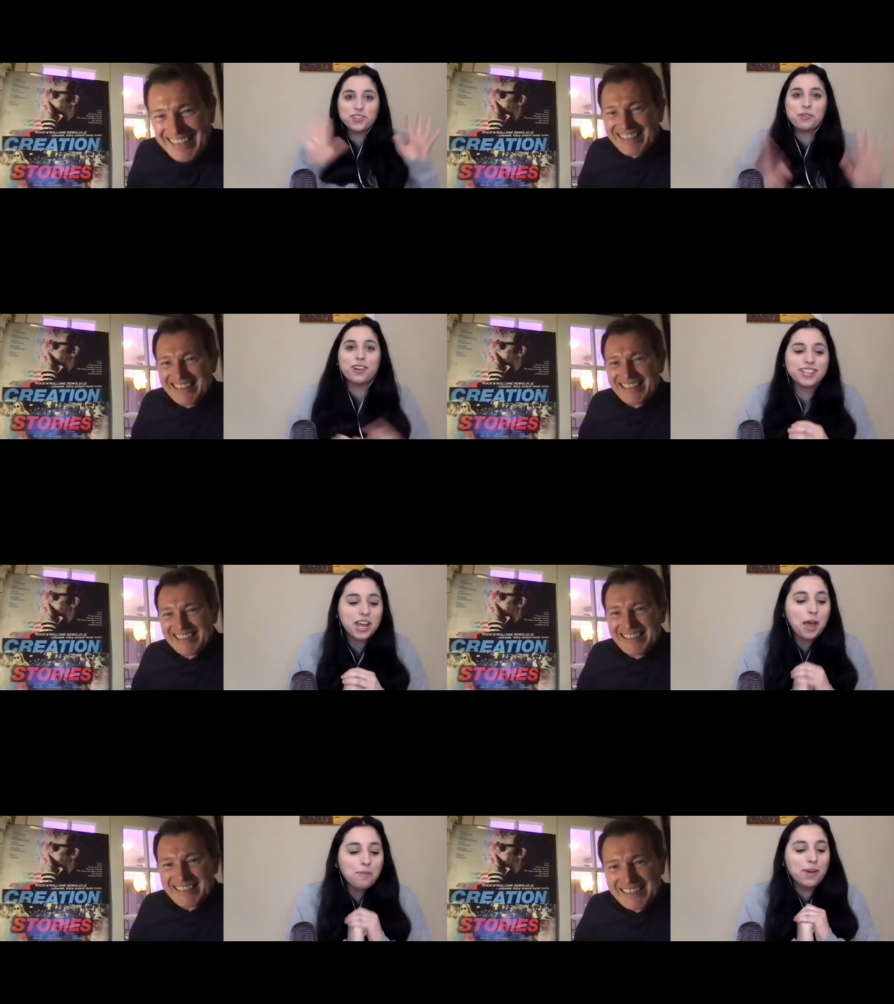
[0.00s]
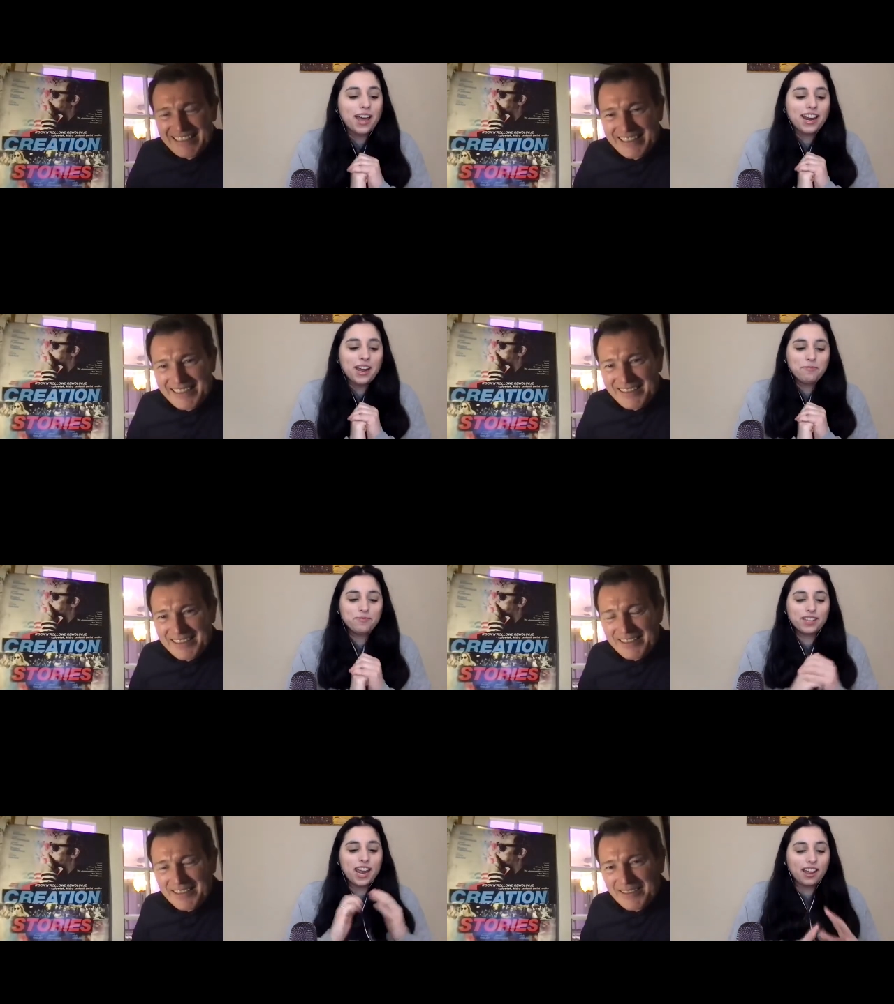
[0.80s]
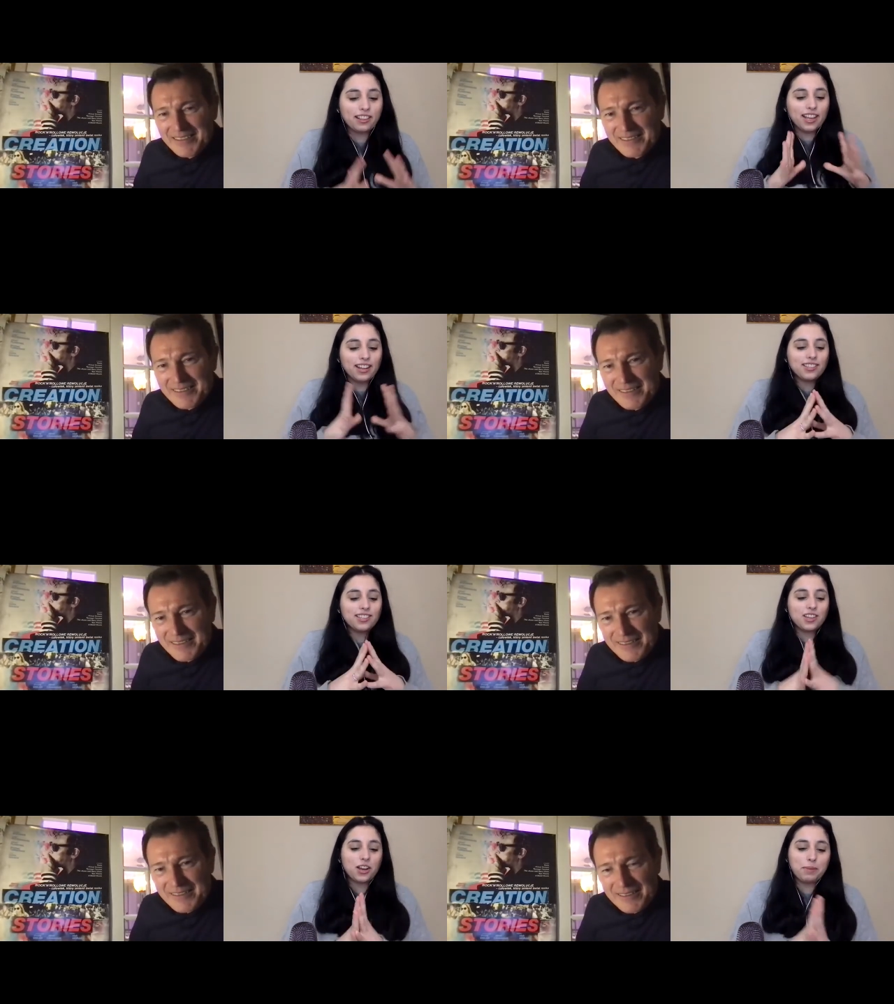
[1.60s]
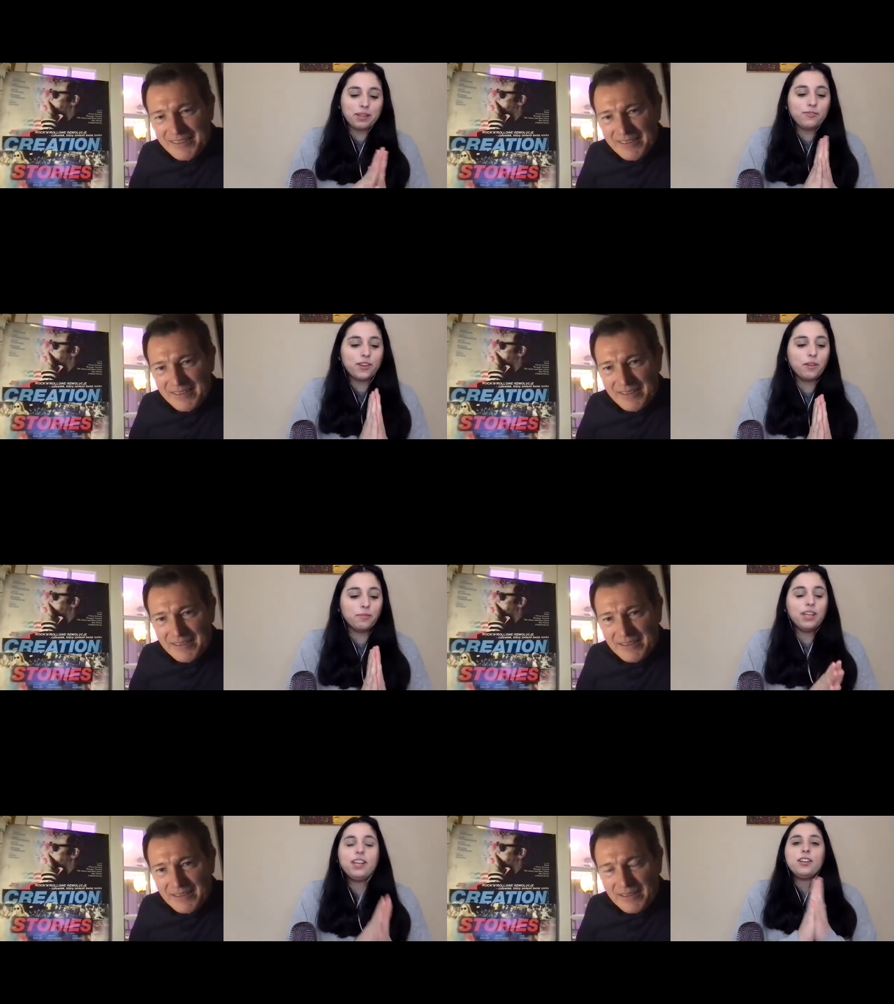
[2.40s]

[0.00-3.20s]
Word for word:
Speaker 1: worlds. But um, yeah, let's talk about the film.